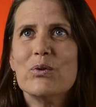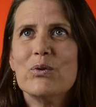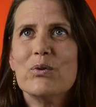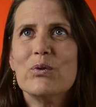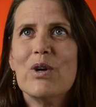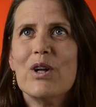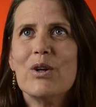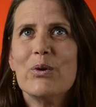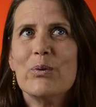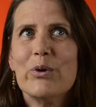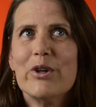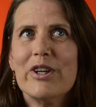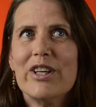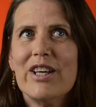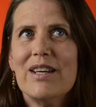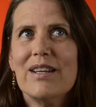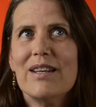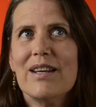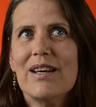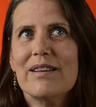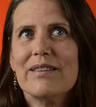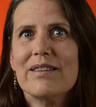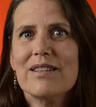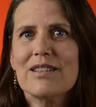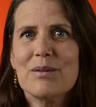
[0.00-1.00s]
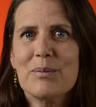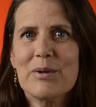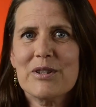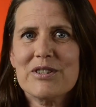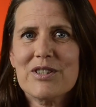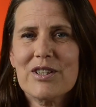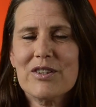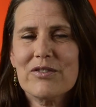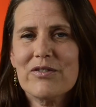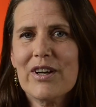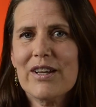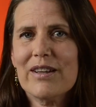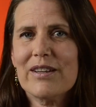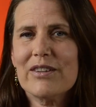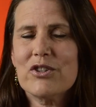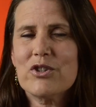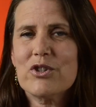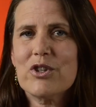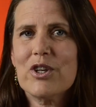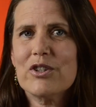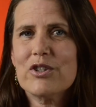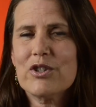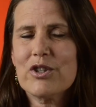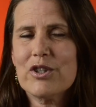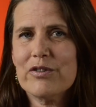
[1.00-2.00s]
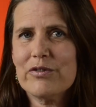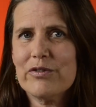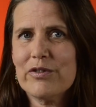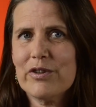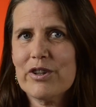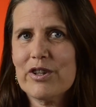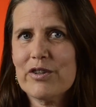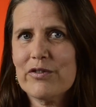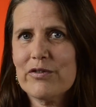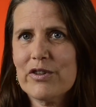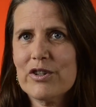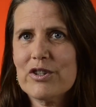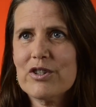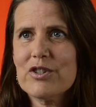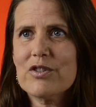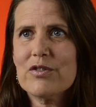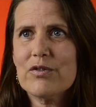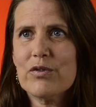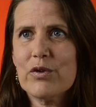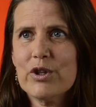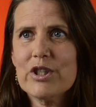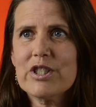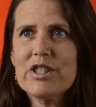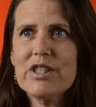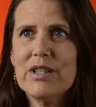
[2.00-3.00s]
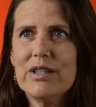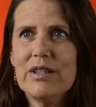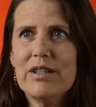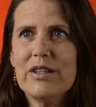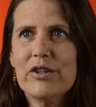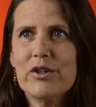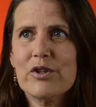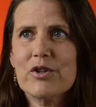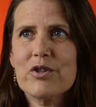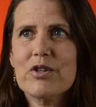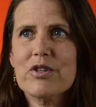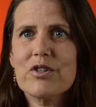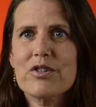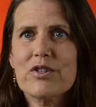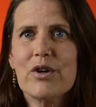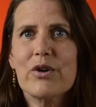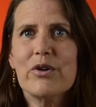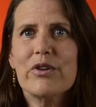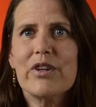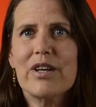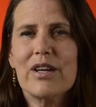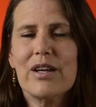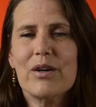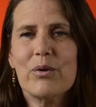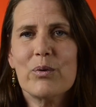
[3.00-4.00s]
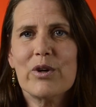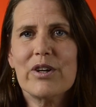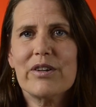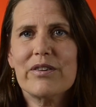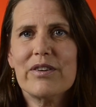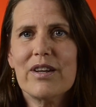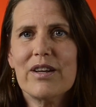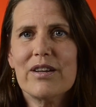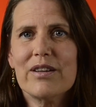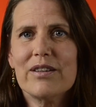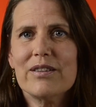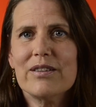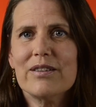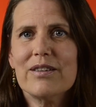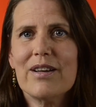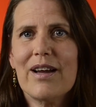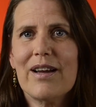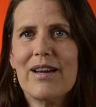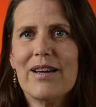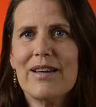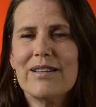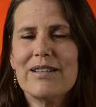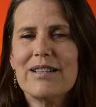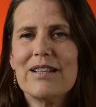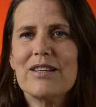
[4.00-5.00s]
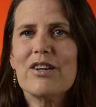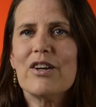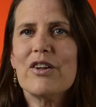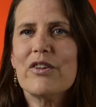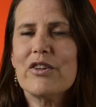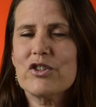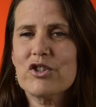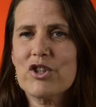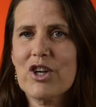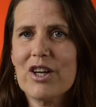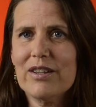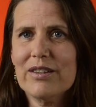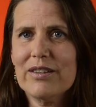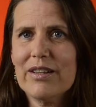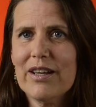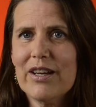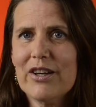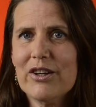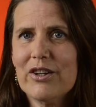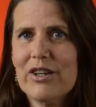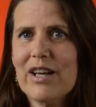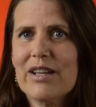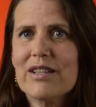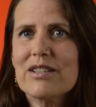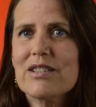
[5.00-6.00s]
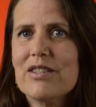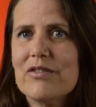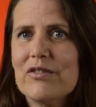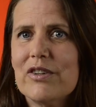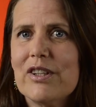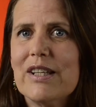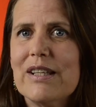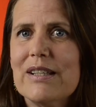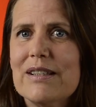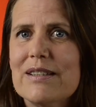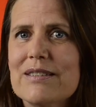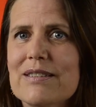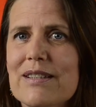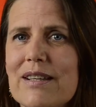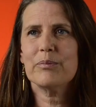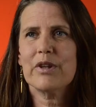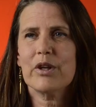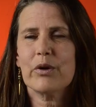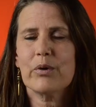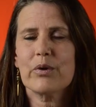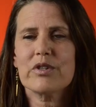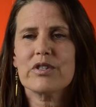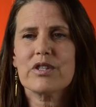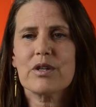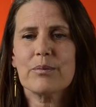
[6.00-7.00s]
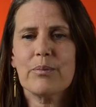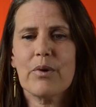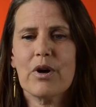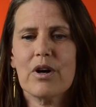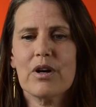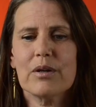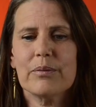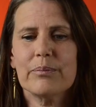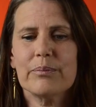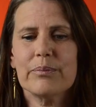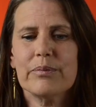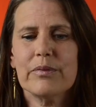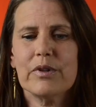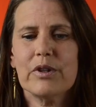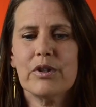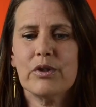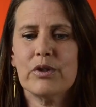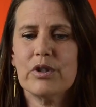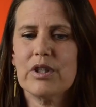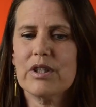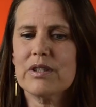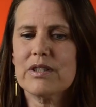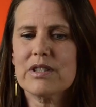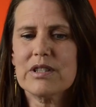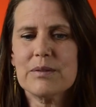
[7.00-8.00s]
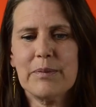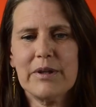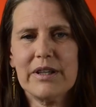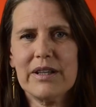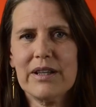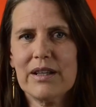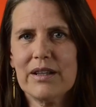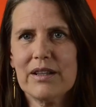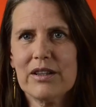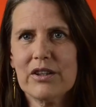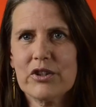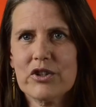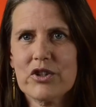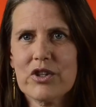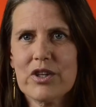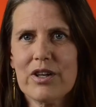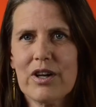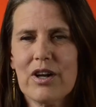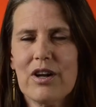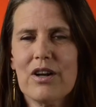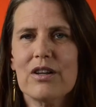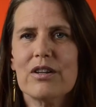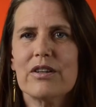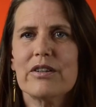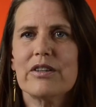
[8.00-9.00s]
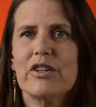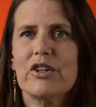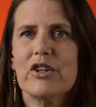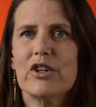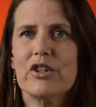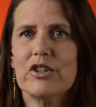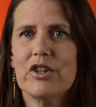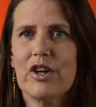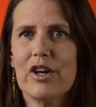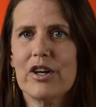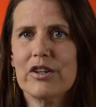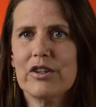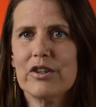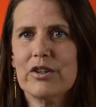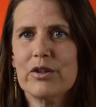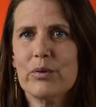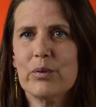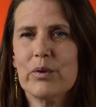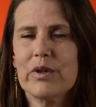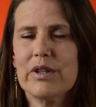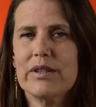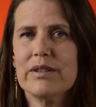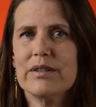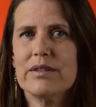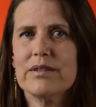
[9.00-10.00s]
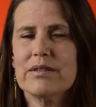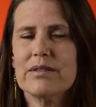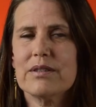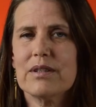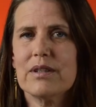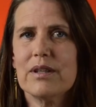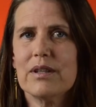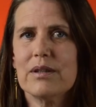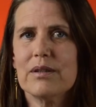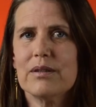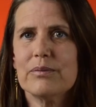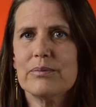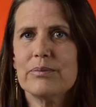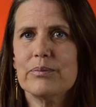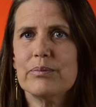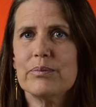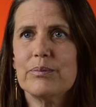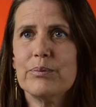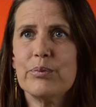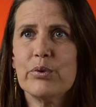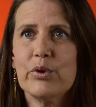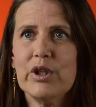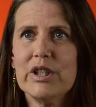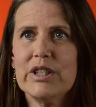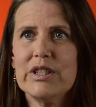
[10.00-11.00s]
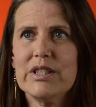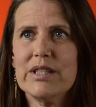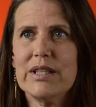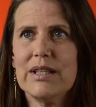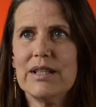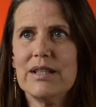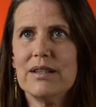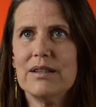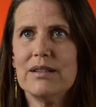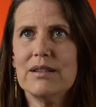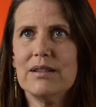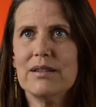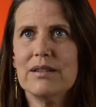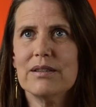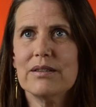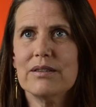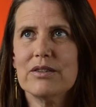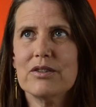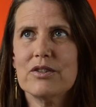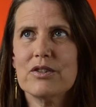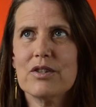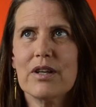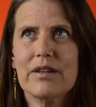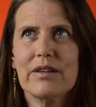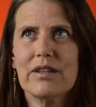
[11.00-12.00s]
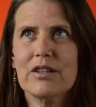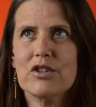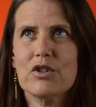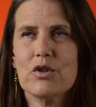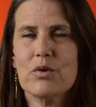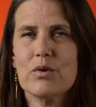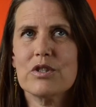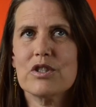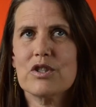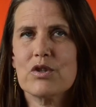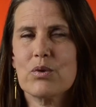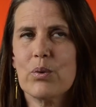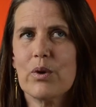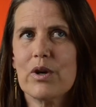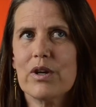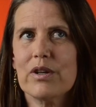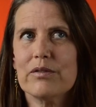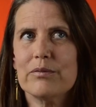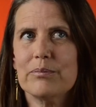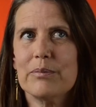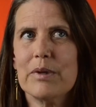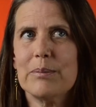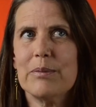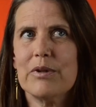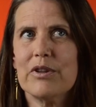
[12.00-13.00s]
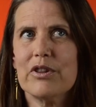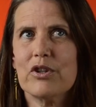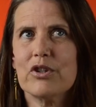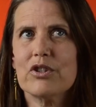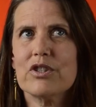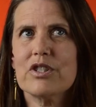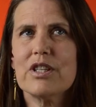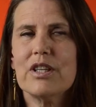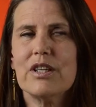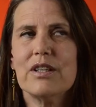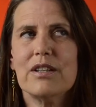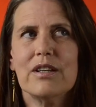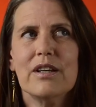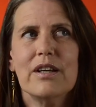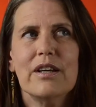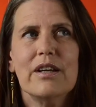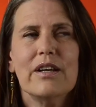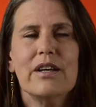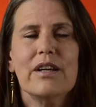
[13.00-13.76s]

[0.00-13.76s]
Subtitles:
While working at the domestic violence shelter for the first 14 years or so that I worked there, I did all the child care and activities. There was a mom who didn't speak English at all, and her daughter was a preteen. I think she was 12, maybe 13.